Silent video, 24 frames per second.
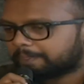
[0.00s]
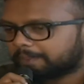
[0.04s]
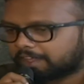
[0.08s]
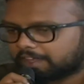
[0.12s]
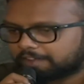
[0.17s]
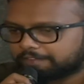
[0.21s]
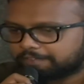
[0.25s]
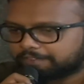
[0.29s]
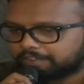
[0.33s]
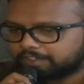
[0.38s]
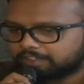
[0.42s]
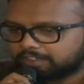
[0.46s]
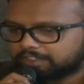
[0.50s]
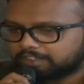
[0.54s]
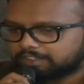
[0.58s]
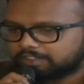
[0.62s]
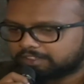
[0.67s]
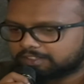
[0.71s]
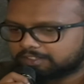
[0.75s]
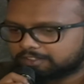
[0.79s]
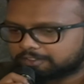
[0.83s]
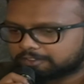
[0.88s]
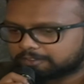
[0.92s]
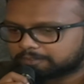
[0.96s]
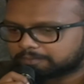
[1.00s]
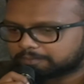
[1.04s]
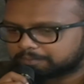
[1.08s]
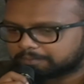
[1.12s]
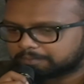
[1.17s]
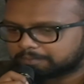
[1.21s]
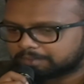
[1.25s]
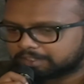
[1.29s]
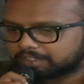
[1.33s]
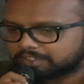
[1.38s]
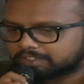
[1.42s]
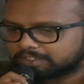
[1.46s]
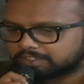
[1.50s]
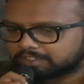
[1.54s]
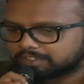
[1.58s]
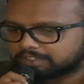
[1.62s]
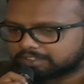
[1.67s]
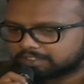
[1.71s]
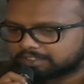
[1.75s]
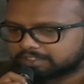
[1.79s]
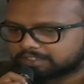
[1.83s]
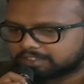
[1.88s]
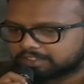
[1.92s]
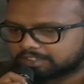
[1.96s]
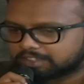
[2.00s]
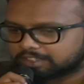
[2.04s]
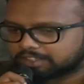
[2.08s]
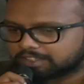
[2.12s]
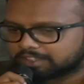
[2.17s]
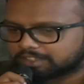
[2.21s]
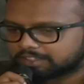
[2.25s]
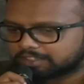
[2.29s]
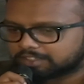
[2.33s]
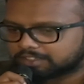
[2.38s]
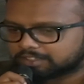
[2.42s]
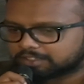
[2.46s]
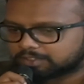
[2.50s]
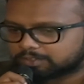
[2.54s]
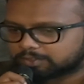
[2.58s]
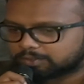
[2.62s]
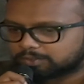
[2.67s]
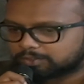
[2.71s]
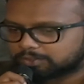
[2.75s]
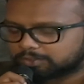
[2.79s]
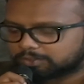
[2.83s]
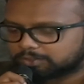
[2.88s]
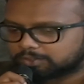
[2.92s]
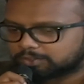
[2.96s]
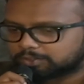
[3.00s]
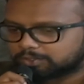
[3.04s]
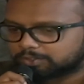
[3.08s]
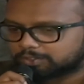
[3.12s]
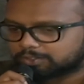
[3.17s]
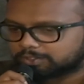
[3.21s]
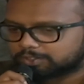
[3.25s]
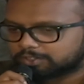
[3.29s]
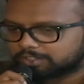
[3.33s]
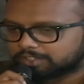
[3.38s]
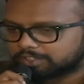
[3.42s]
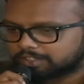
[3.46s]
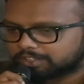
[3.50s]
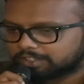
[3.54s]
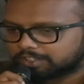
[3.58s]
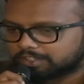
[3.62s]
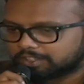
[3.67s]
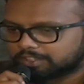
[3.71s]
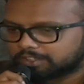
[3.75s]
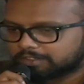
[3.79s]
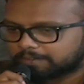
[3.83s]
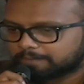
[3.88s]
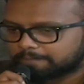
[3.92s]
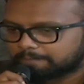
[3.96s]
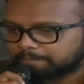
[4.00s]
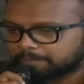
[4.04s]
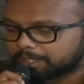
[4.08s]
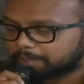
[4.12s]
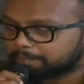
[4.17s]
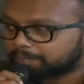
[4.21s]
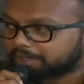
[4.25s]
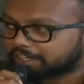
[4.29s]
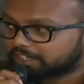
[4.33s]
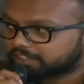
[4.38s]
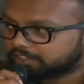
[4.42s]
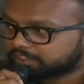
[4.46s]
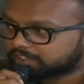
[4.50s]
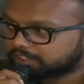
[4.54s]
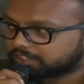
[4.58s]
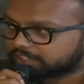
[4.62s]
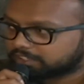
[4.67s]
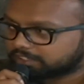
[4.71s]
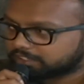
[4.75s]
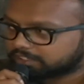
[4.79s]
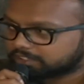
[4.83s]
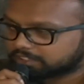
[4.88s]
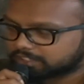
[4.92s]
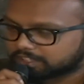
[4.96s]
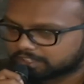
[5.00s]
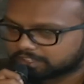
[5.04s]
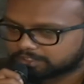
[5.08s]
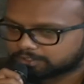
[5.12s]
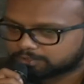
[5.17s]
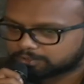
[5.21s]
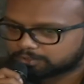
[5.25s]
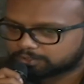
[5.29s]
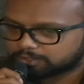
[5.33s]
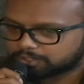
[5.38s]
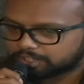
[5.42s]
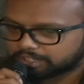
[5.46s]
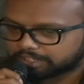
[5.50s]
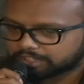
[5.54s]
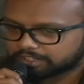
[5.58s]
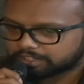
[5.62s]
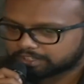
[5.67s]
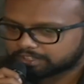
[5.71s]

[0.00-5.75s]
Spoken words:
I feel Malaysians are so, their mindsets are so like